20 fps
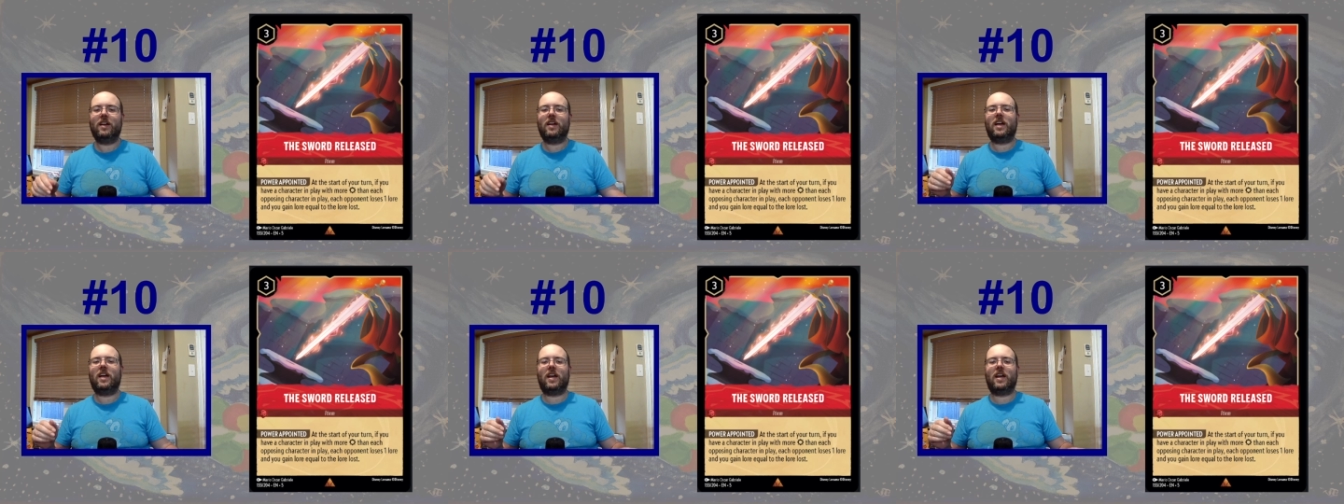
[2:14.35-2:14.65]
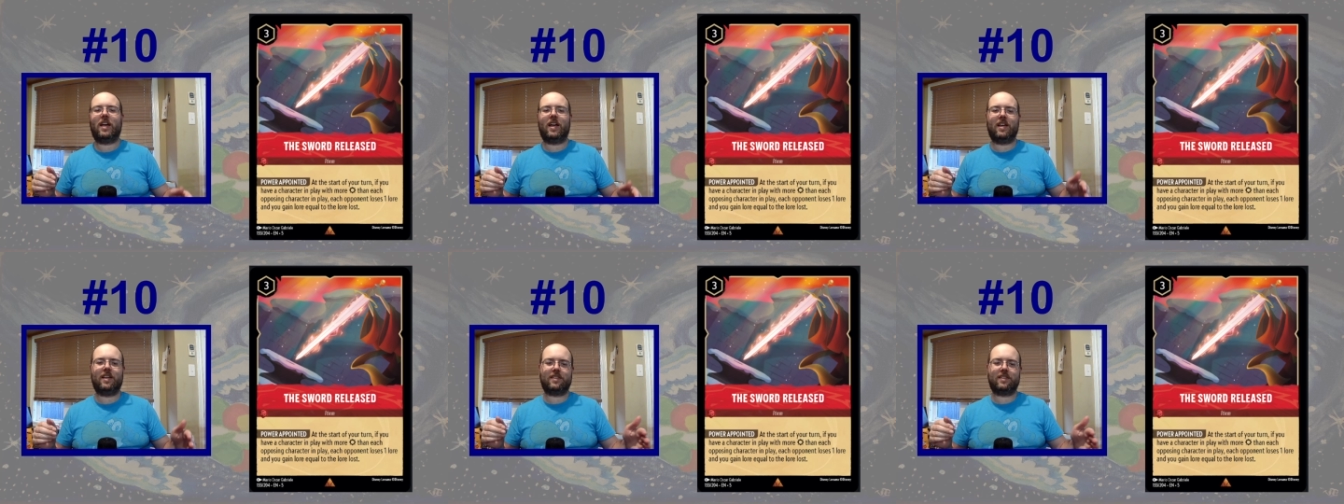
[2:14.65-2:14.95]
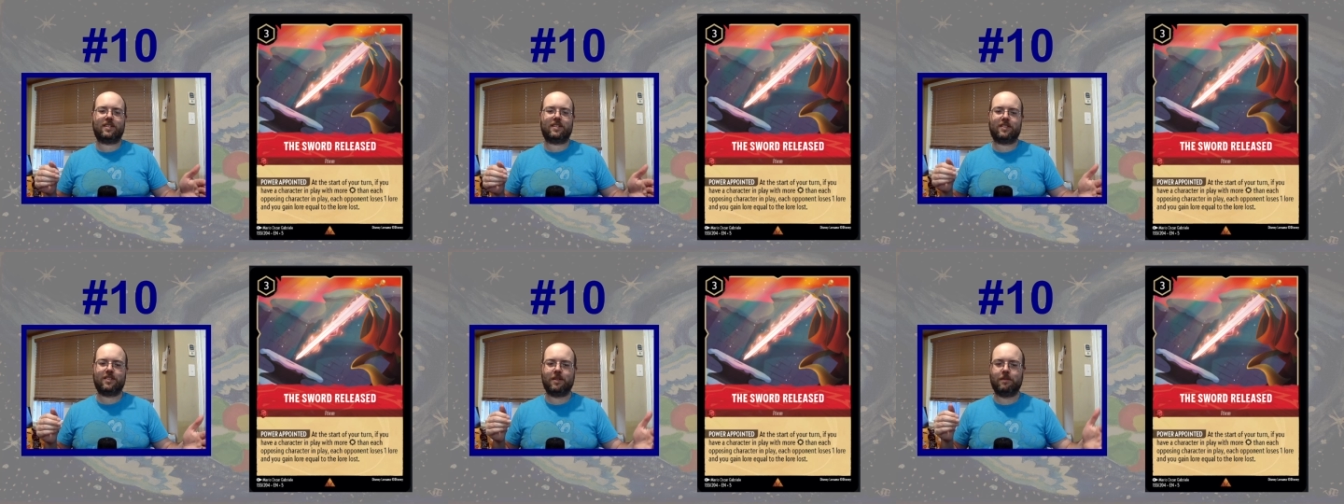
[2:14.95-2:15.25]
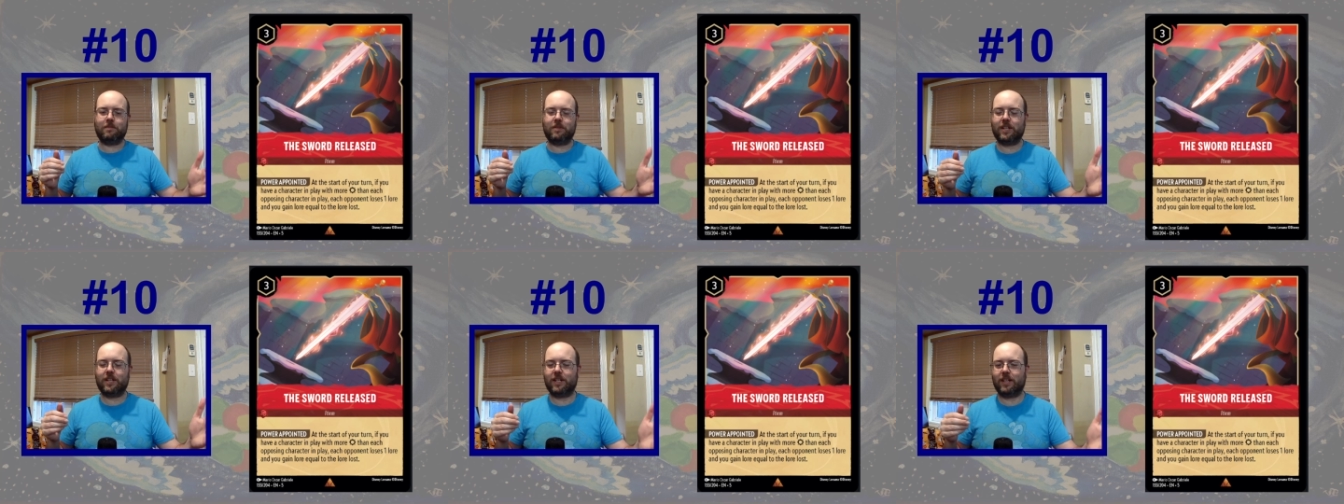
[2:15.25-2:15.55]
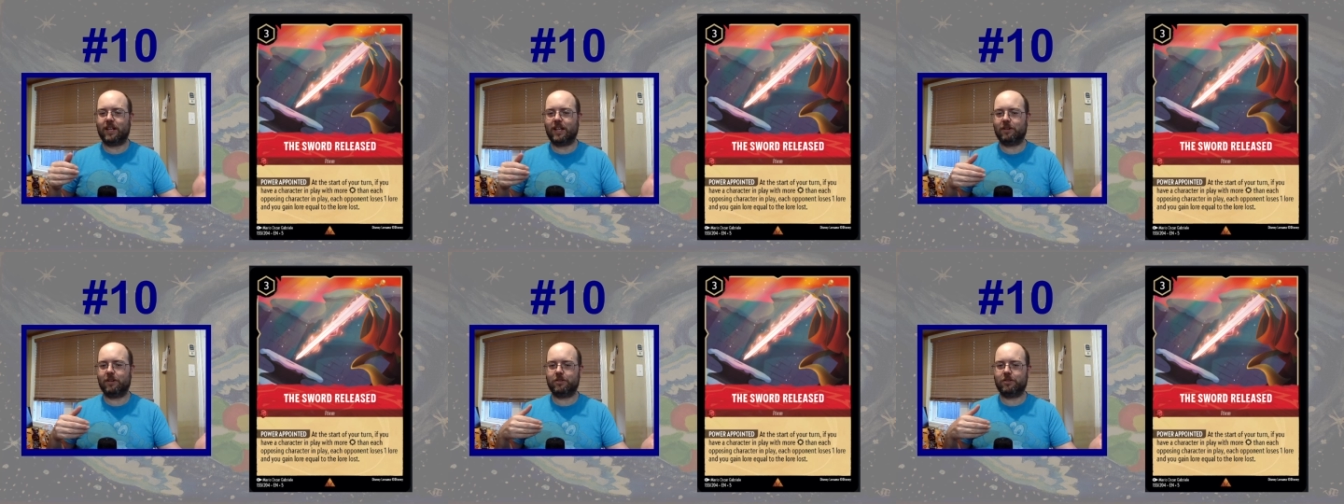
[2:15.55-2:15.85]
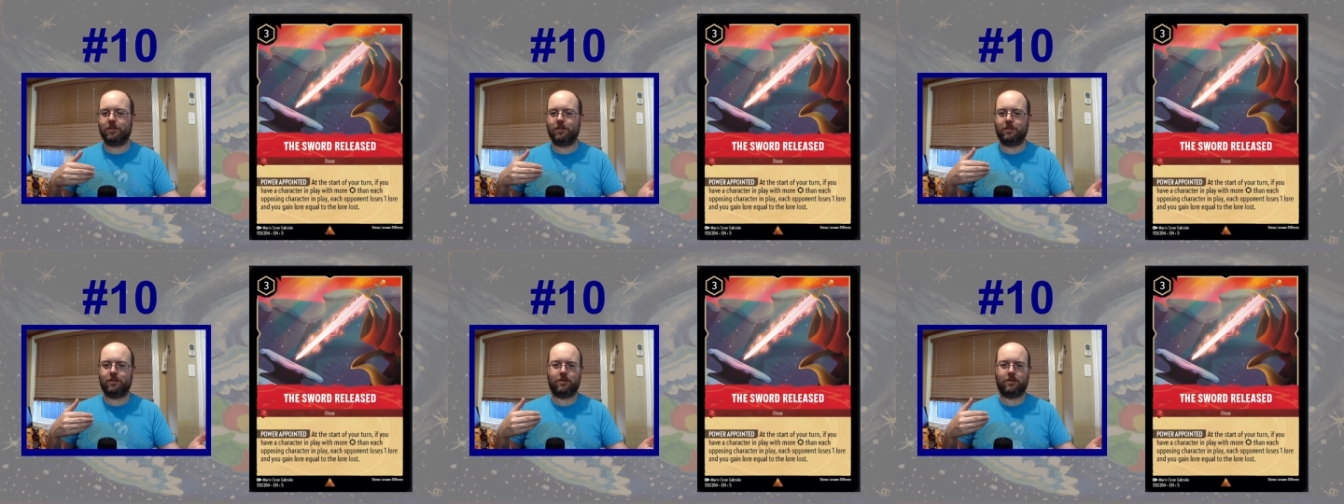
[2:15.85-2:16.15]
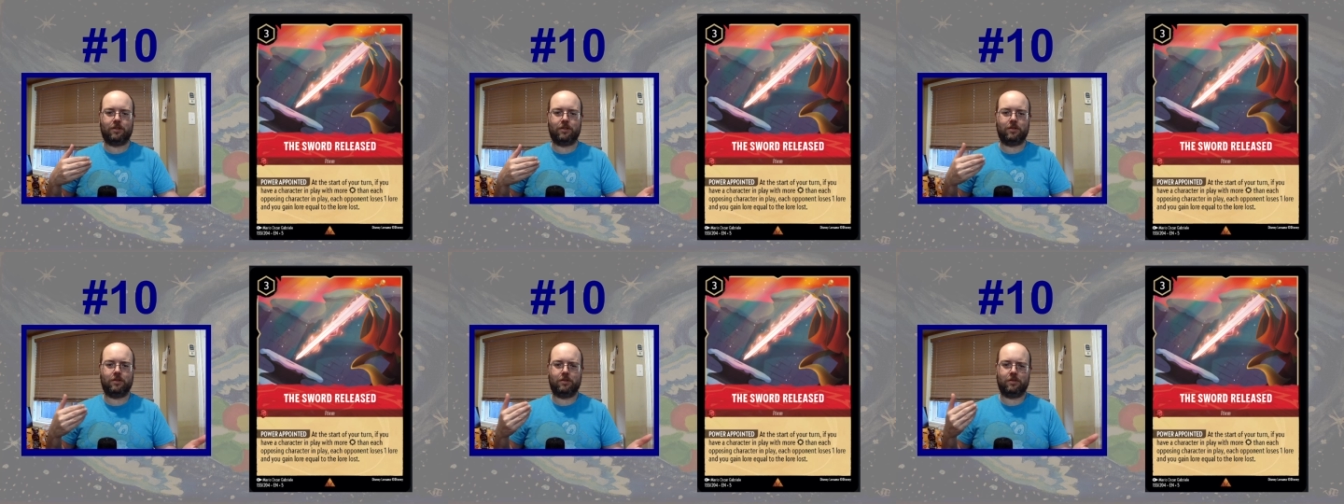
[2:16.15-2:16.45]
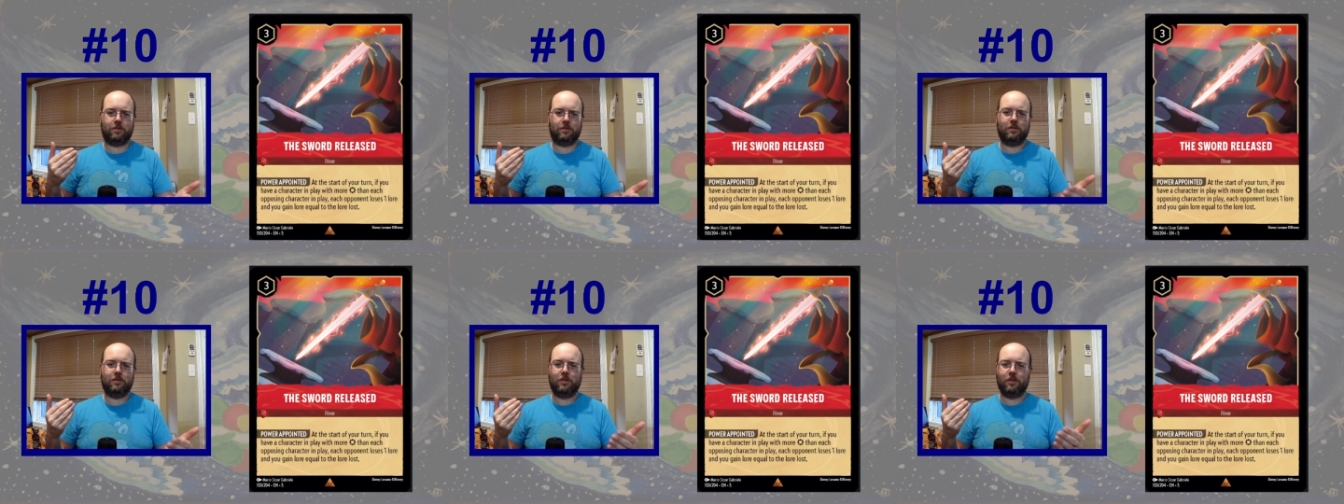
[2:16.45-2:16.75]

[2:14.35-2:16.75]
as something that allows you to